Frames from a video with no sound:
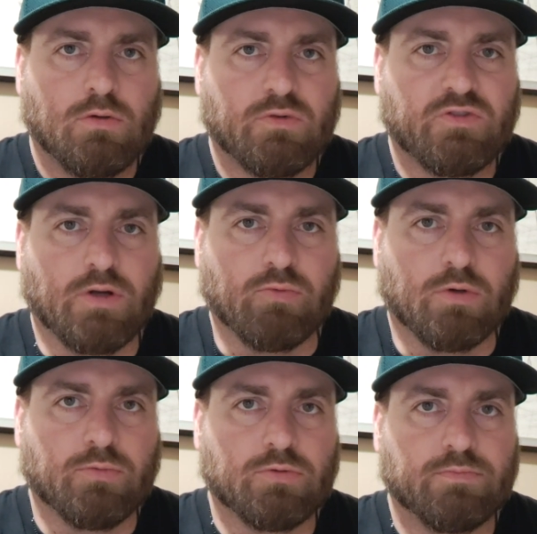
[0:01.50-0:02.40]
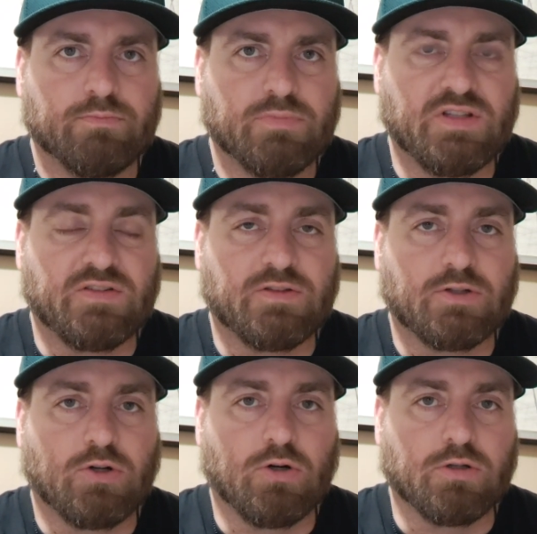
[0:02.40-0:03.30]
What's up, Rumble? It's the
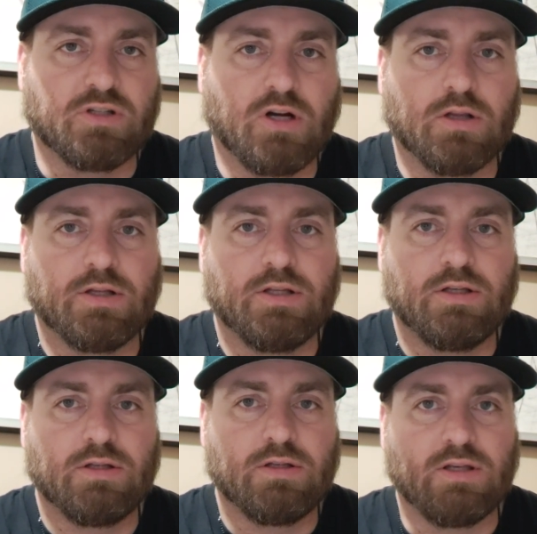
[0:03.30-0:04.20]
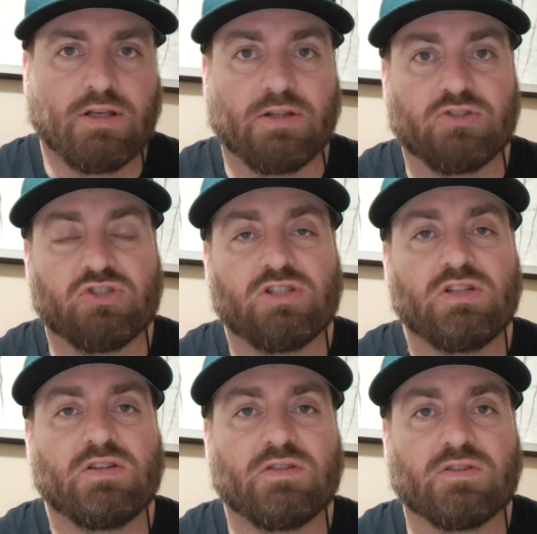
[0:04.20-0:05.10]
Card Colony, and
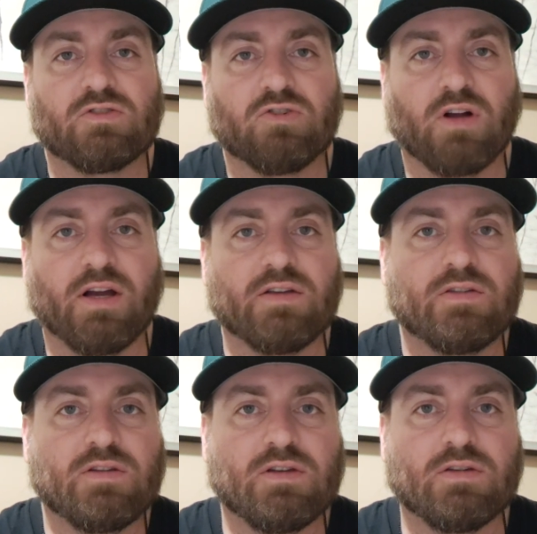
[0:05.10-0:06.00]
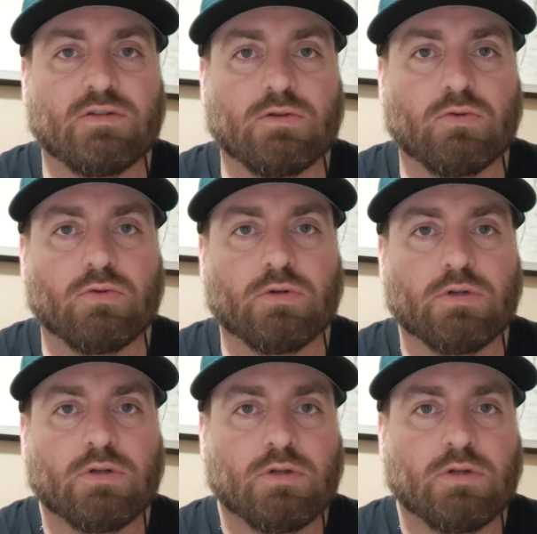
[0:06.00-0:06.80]
Jesus Christ is Lord.